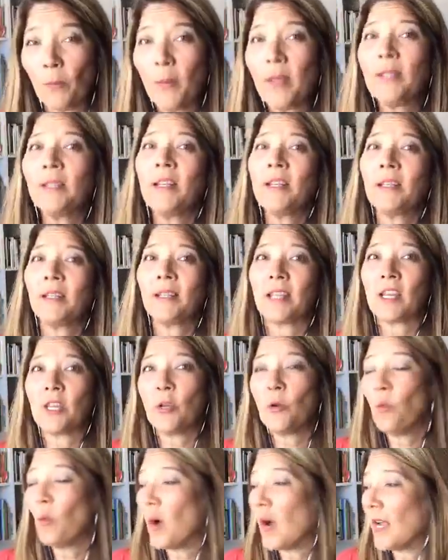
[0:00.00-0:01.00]
business and
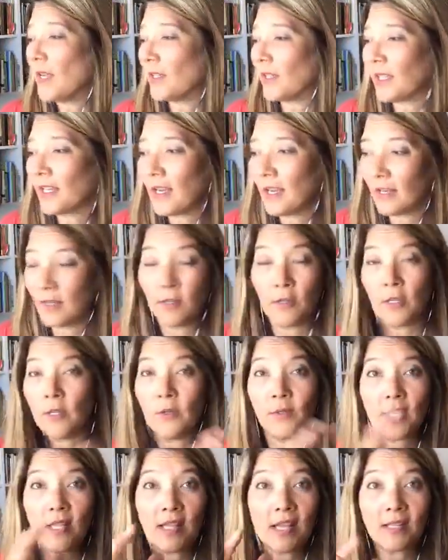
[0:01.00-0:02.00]
you want,
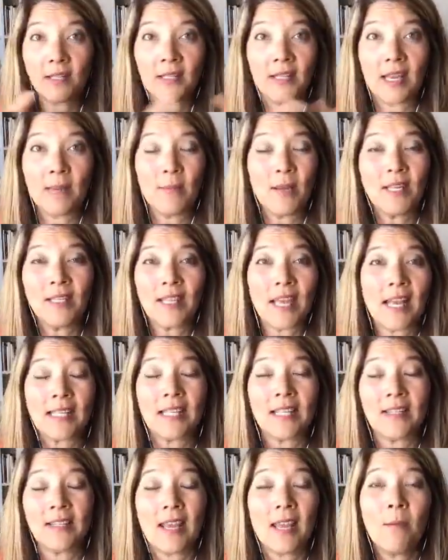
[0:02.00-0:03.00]
using that same exact
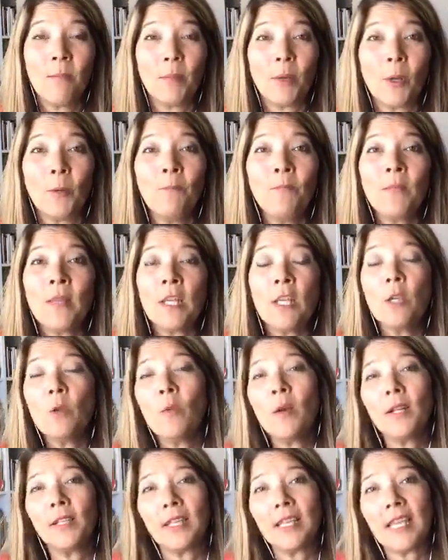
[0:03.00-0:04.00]
example, you
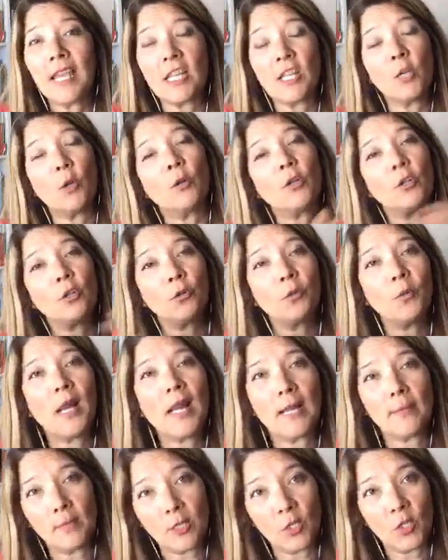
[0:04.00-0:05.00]
want to get your
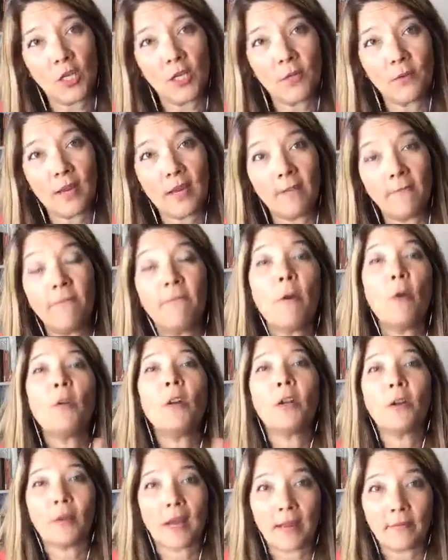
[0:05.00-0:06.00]
tribe to generate
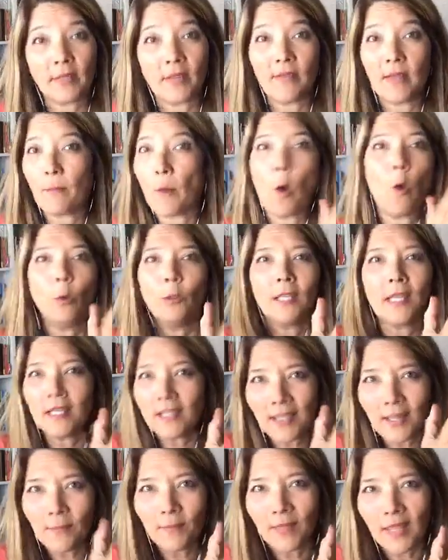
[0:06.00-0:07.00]
photographs of them holding
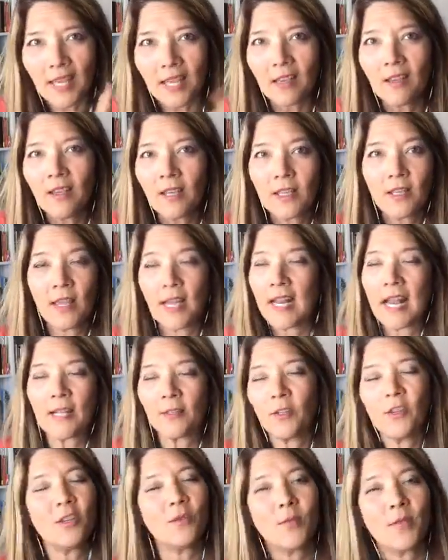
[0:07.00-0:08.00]
something that has
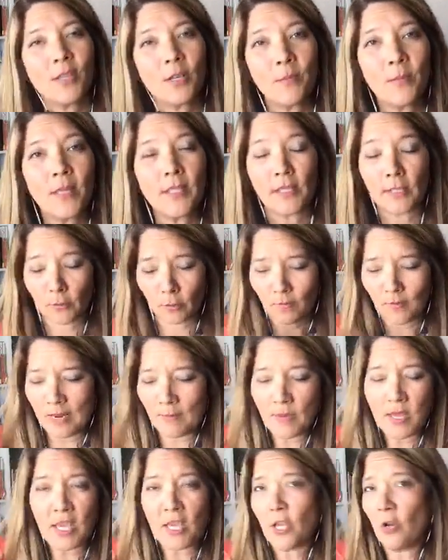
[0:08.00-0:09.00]
to do with your business. Or
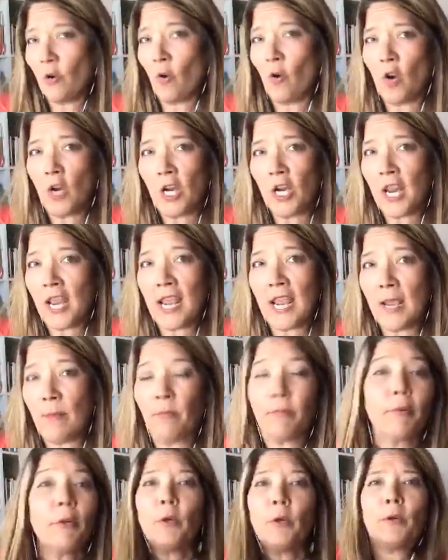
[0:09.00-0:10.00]
maybe you're a
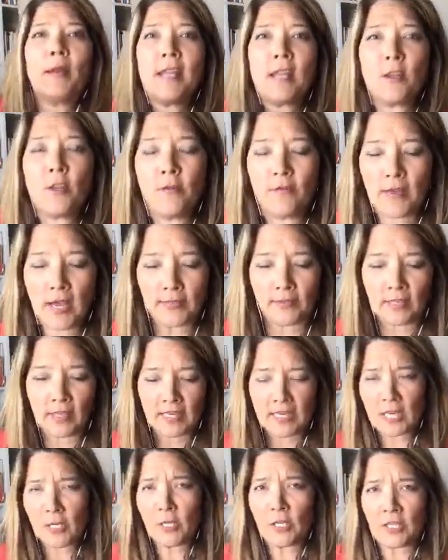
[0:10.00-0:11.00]
brewery and you've got the
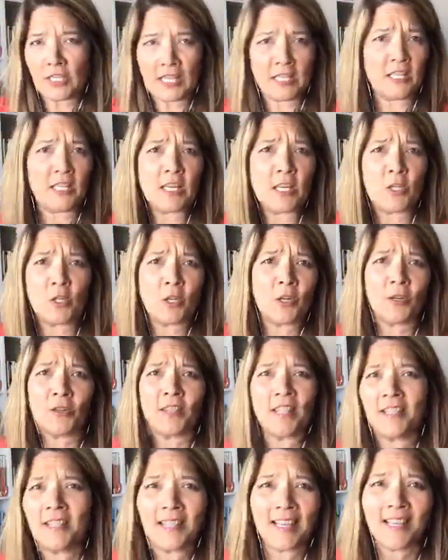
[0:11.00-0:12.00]
t-shirt
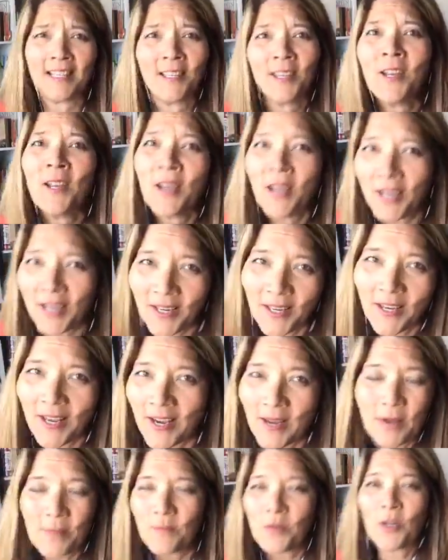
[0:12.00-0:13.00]
that says
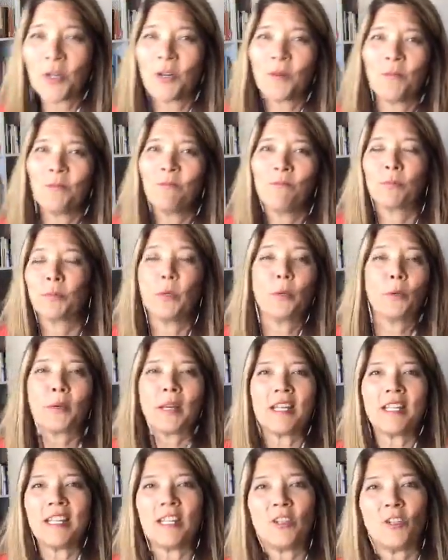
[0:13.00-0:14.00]
your
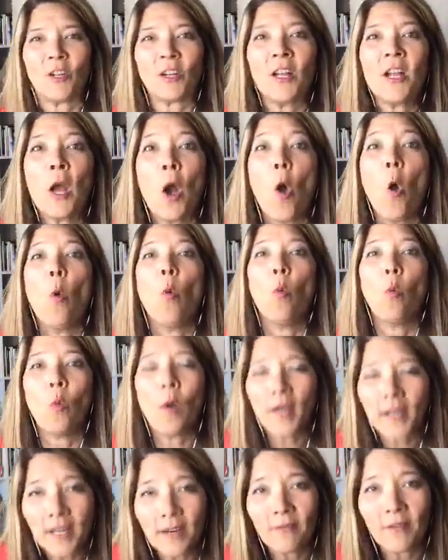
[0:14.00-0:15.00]
brewery t-shirt.
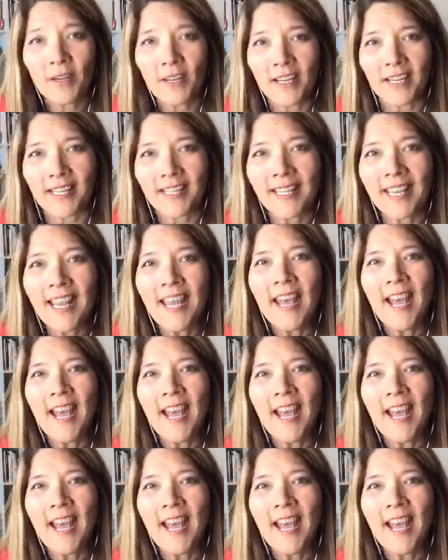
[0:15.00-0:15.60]
Whatever it is,